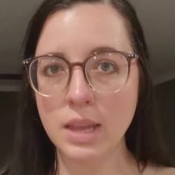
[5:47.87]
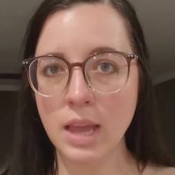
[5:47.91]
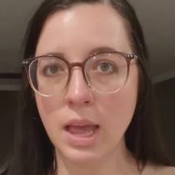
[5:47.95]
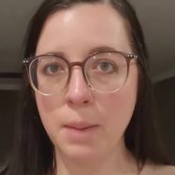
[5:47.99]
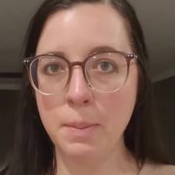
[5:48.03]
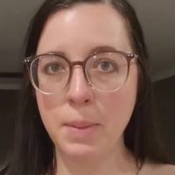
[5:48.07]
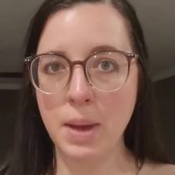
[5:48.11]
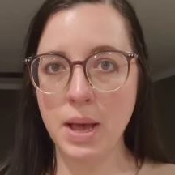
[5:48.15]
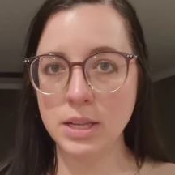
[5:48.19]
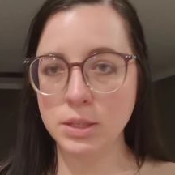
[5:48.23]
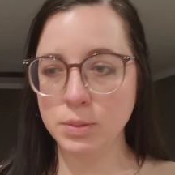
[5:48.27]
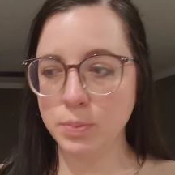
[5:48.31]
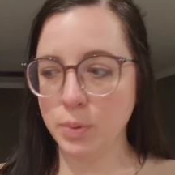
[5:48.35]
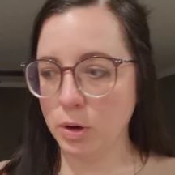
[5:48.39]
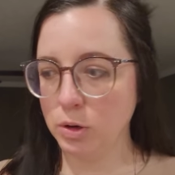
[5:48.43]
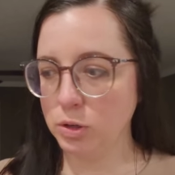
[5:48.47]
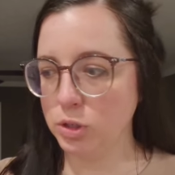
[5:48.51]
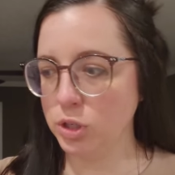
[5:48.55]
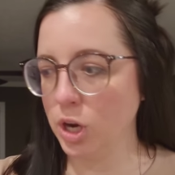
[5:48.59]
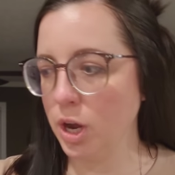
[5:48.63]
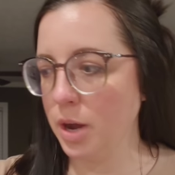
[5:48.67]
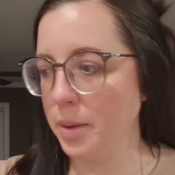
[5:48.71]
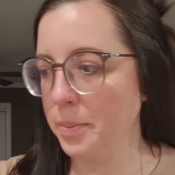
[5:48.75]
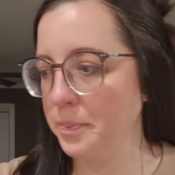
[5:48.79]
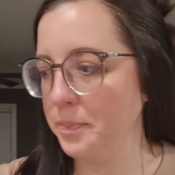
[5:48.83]
at Bass Pro
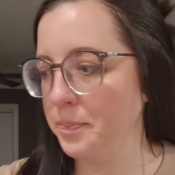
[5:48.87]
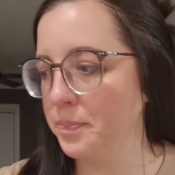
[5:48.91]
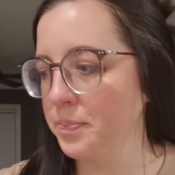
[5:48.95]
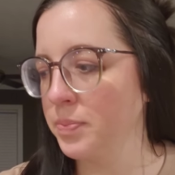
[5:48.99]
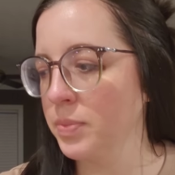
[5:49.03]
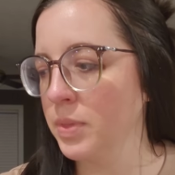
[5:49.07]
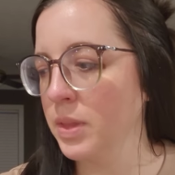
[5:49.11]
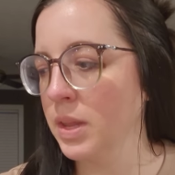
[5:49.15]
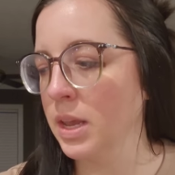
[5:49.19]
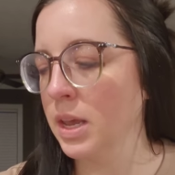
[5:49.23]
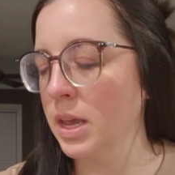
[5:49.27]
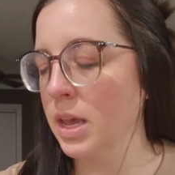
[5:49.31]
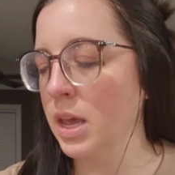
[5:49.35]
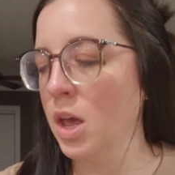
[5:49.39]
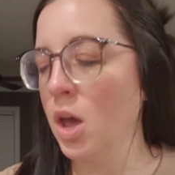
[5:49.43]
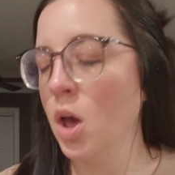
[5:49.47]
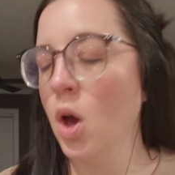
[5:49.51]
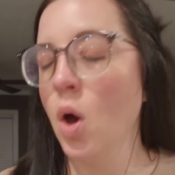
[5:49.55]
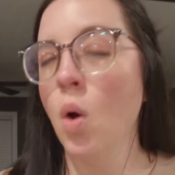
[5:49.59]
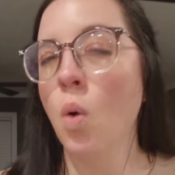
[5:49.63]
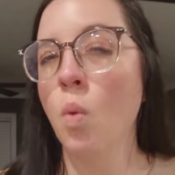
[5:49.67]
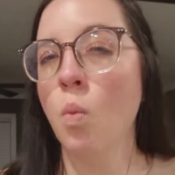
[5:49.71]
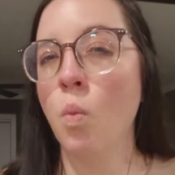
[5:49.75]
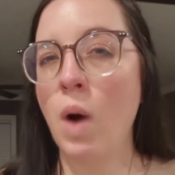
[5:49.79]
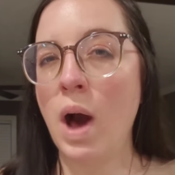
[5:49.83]
Shop.
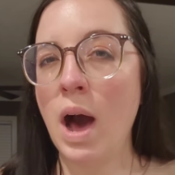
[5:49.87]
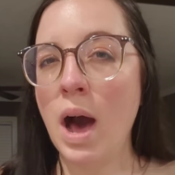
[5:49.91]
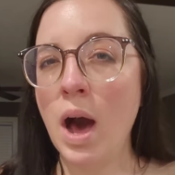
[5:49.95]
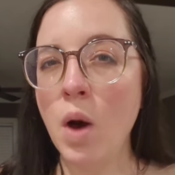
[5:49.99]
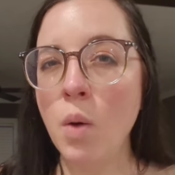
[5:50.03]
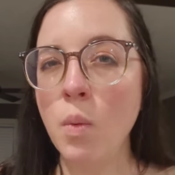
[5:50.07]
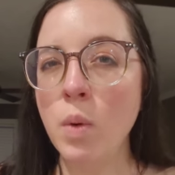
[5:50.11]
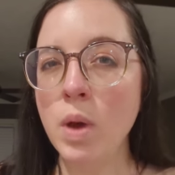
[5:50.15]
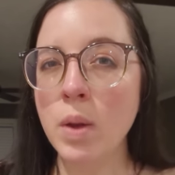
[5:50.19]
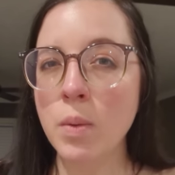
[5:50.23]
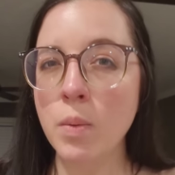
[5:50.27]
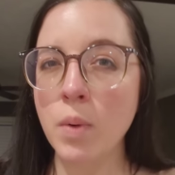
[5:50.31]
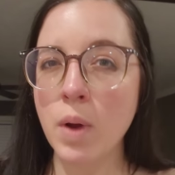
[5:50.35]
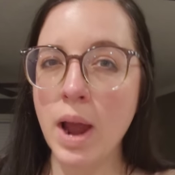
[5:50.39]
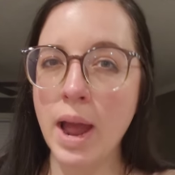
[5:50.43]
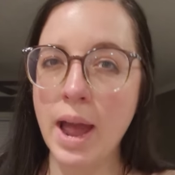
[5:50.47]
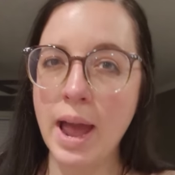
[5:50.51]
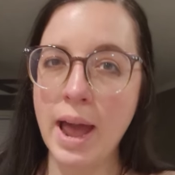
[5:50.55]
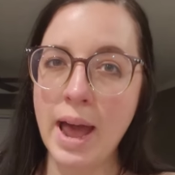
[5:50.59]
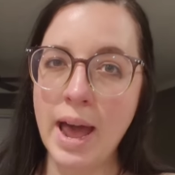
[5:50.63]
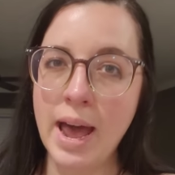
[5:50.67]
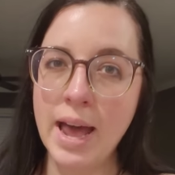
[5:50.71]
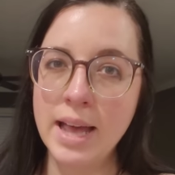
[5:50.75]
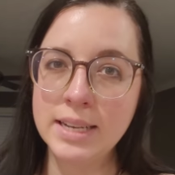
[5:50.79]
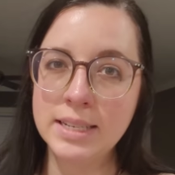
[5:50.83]
While we were
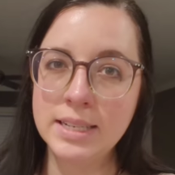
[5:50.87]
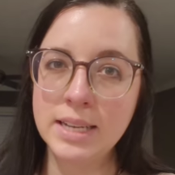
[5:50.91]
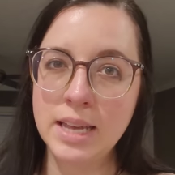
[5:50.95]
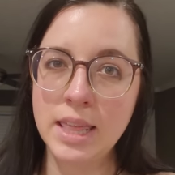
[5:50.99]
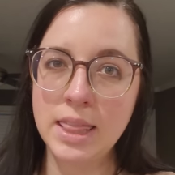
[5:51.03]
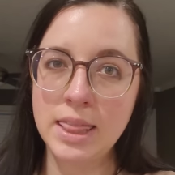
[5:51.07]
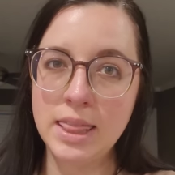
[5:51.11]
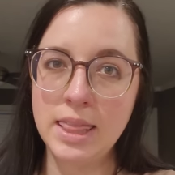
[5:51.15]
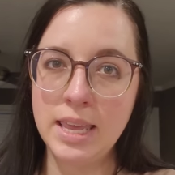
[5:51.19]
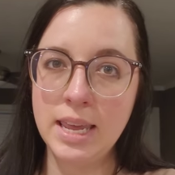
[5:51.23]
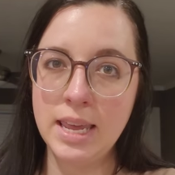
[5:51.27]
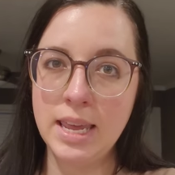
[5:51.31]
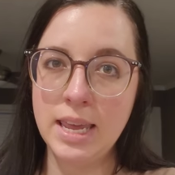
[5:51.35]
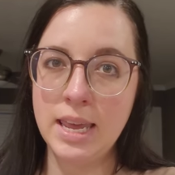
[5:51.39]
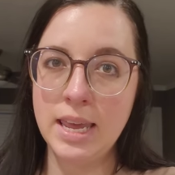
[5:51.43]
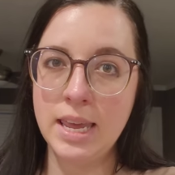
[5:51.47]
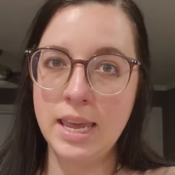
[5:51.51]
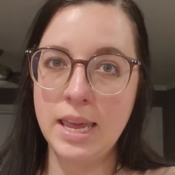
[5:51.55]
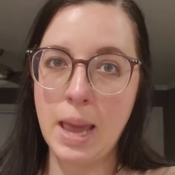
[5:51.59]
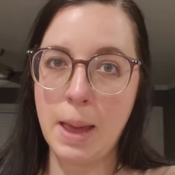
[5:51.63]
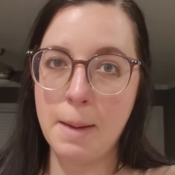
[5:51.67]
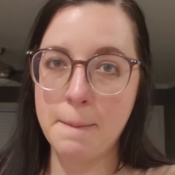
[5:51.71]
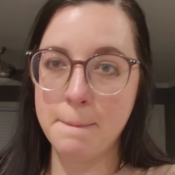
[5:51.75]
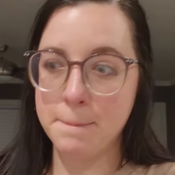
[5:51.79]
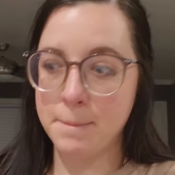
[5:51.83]
at
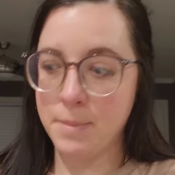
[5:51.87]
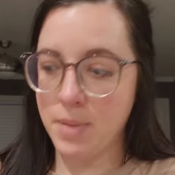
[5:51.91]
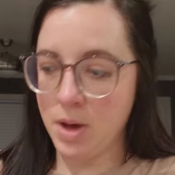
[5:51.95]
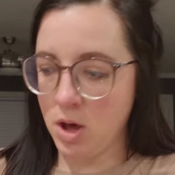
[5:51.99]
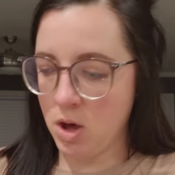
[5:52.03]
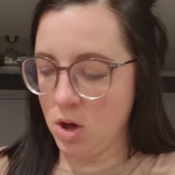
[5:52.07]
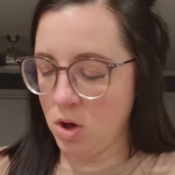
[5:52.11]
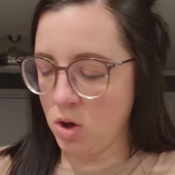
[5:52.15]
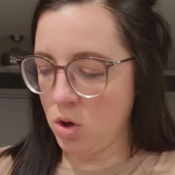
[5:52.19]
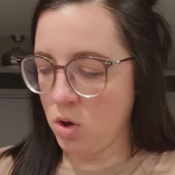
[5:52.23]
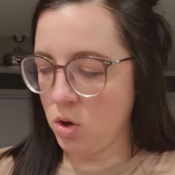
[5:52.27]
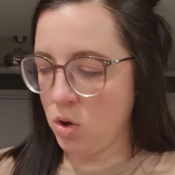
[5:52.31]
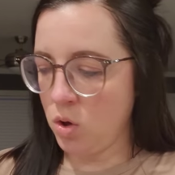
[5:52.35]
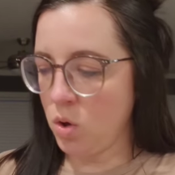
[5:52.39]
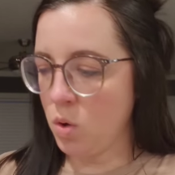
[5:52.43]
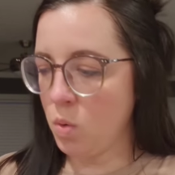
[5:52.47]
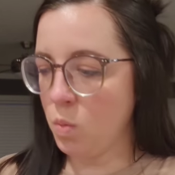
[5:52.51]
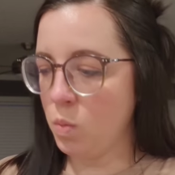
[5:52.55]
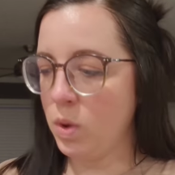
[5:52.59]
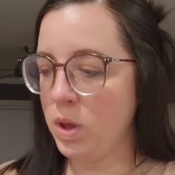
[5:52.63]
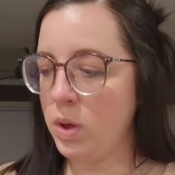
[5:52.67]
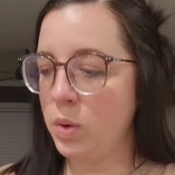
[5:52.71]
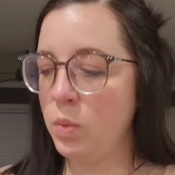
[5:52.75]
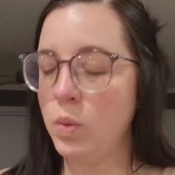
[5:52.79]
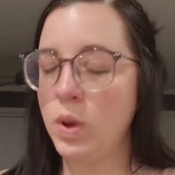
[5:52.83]
the mall,
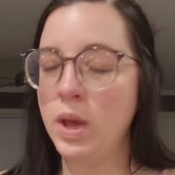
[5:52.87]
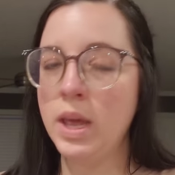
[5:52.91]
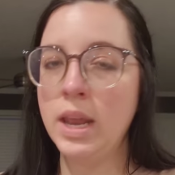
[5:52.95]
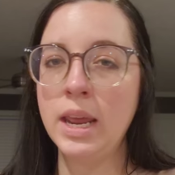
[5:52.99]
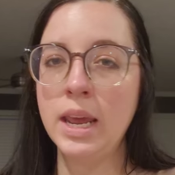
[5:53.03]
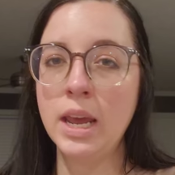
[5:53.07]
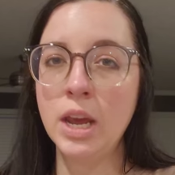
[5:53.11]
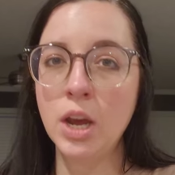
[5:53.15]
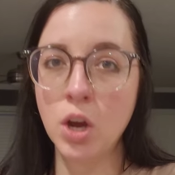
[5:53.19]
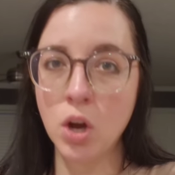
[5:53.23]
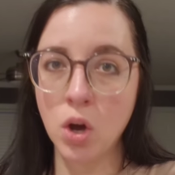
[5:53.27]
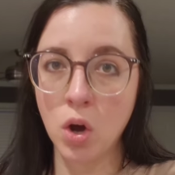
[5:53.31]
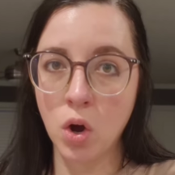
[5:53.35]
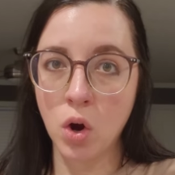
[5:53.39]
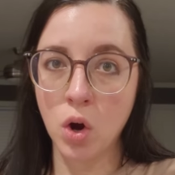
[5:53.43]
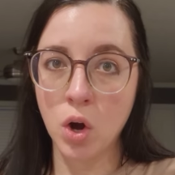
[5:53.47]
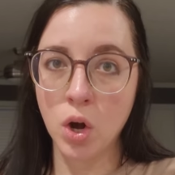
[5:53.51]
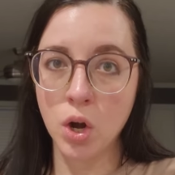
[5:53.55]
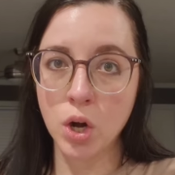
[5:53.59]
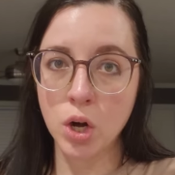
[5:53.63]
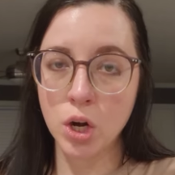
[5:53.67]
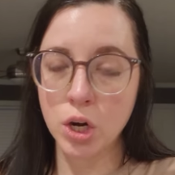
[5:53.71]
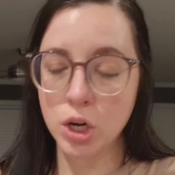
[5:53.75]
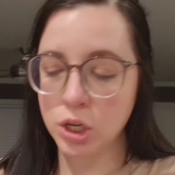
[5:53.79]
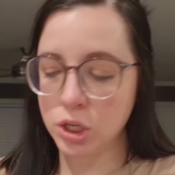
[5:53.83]
we went in
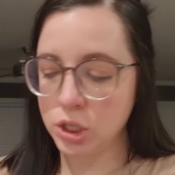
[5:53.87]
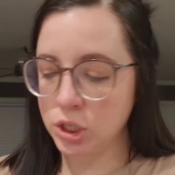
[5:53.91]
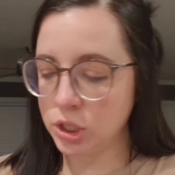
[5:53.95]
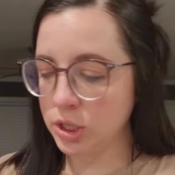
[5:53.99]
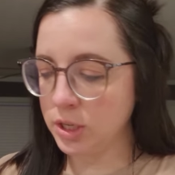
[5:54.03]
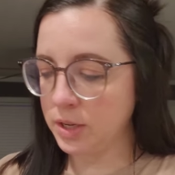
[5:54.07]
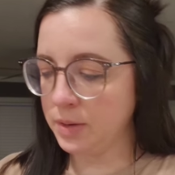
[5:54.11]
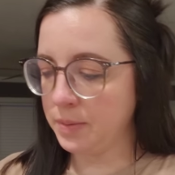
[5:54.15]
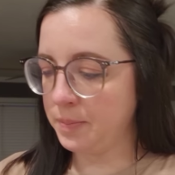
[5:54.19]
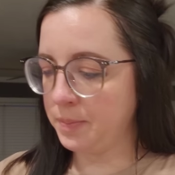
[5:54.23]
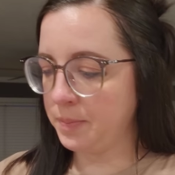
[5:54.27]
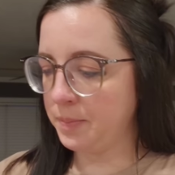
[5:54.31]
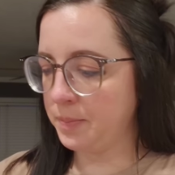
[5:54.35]
Carter's